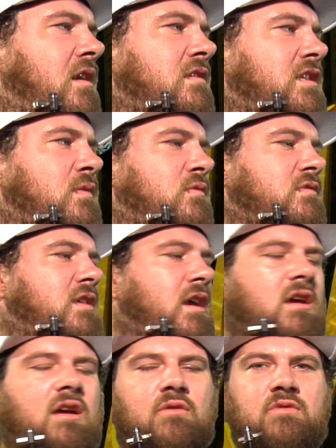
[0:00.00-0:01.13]
Someone was like,
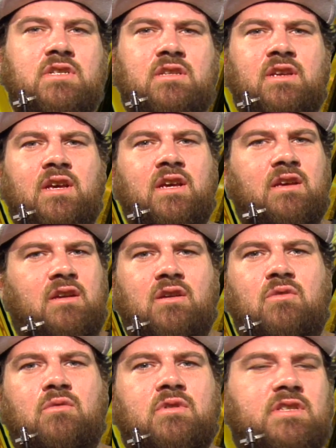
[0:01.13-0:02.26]
yeah,
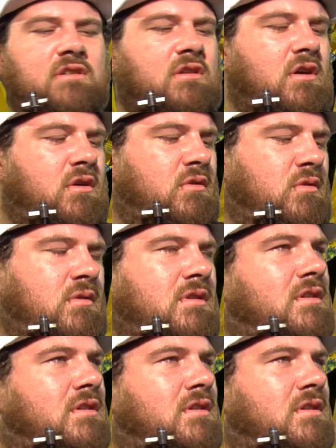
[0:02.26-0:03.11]
once you go,